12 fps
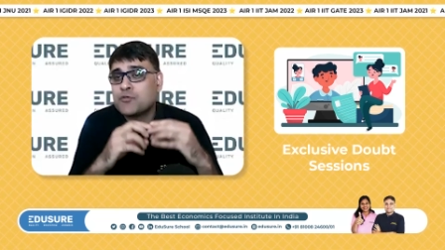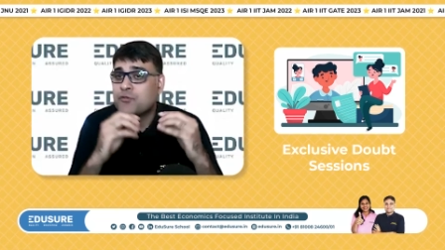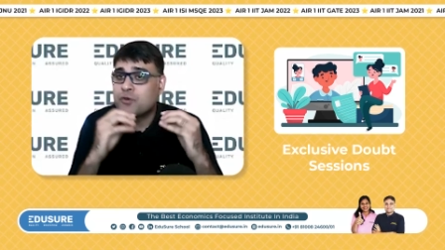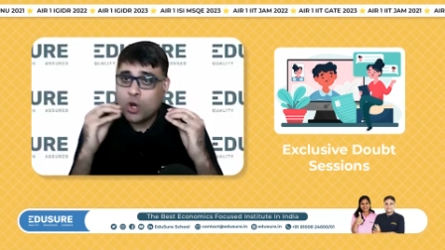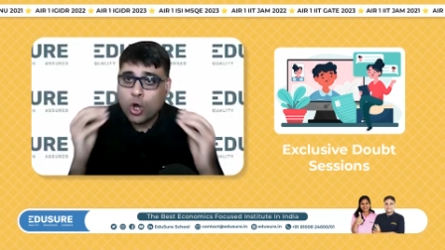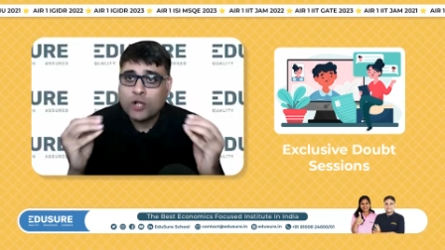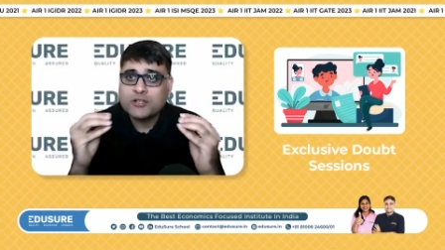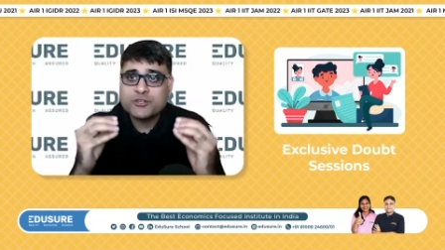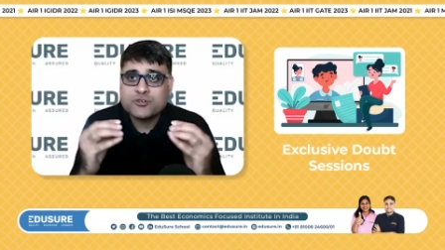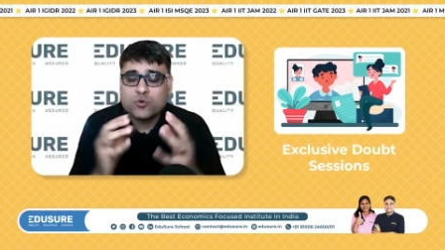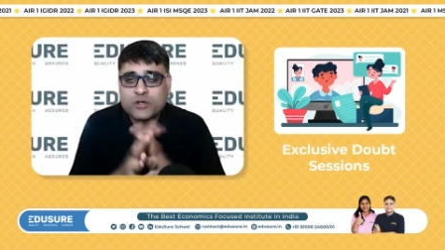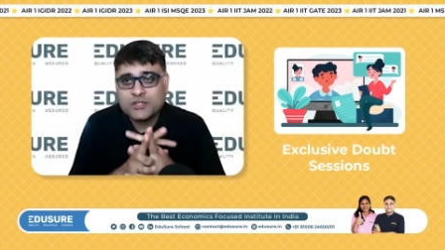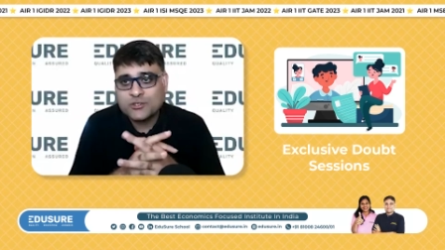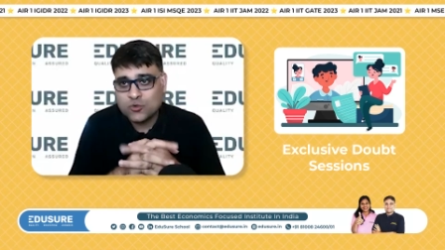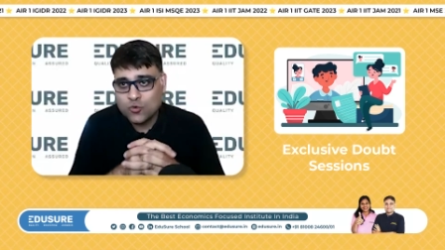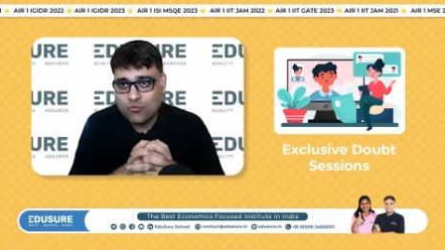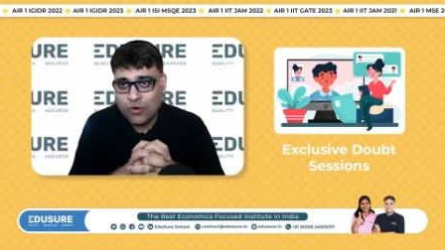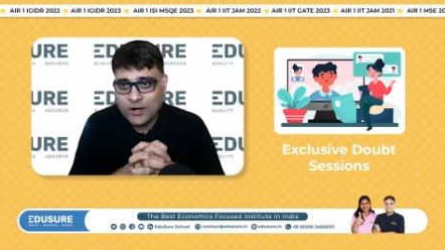for all the students
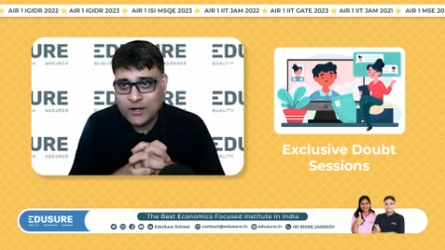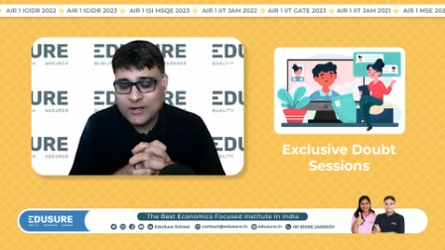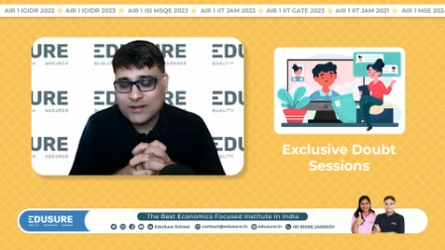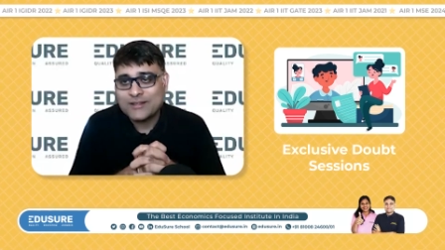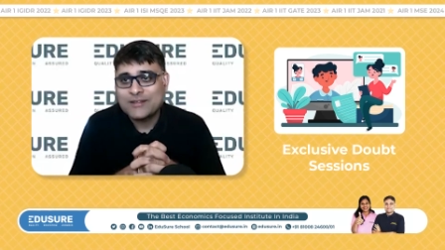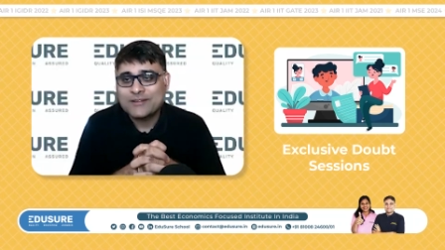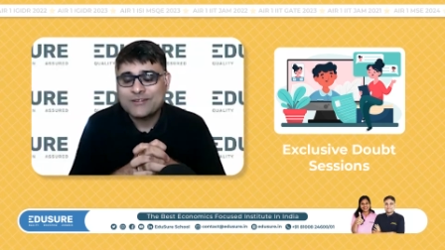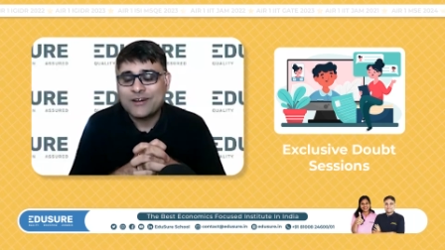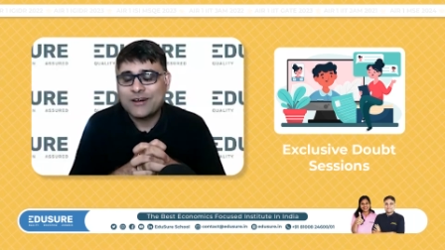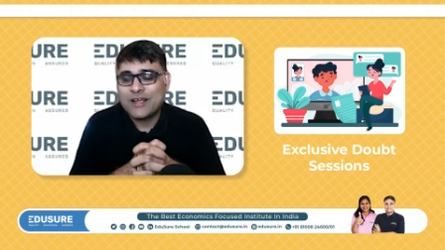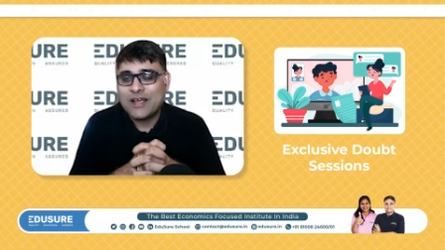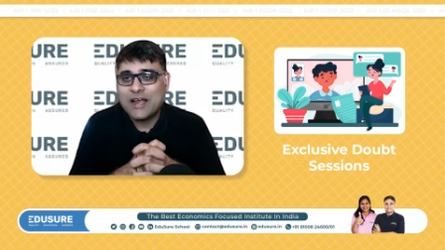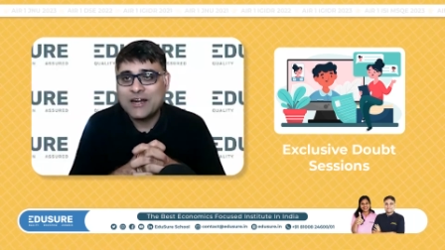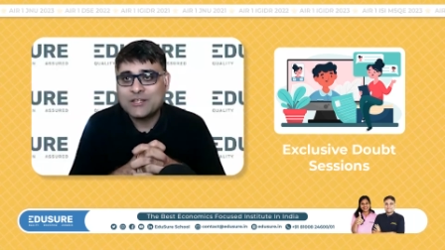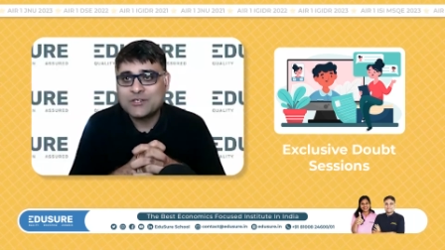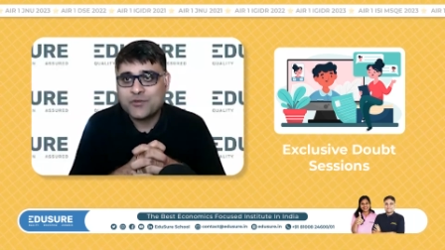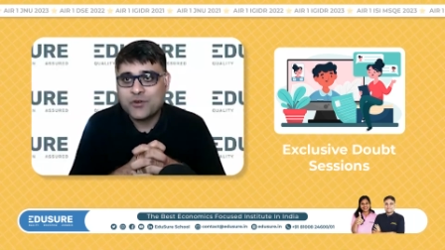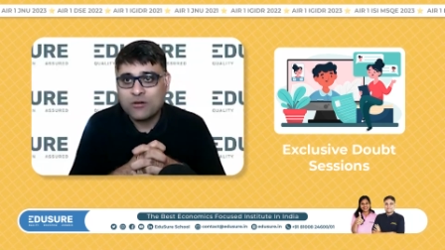who want uh,
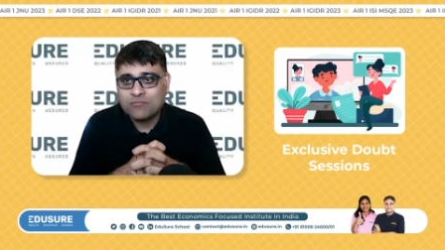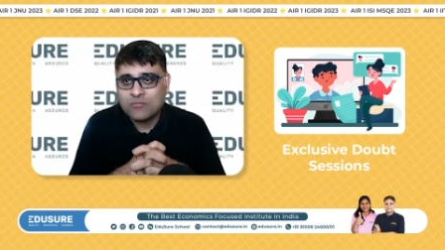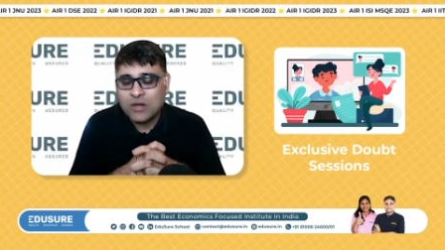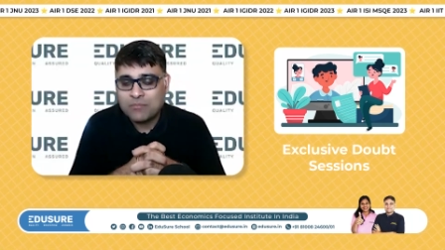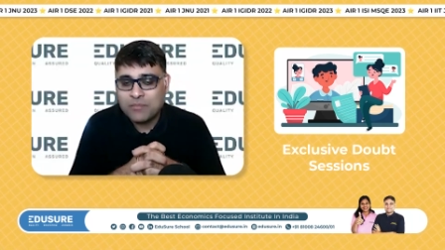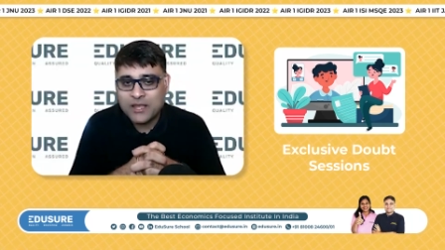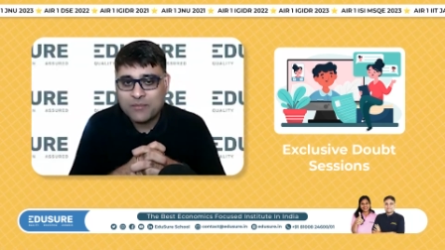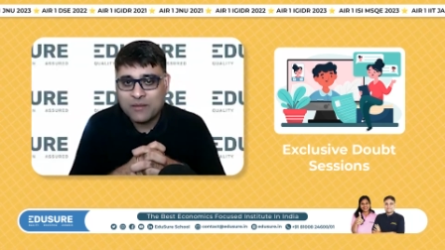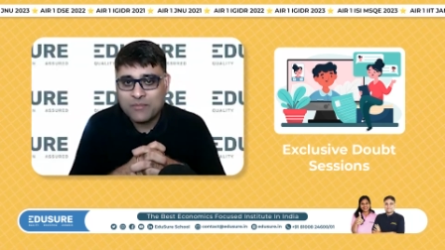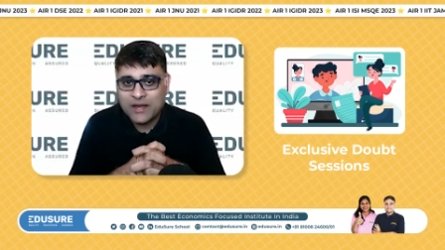guidance from uh, Mahima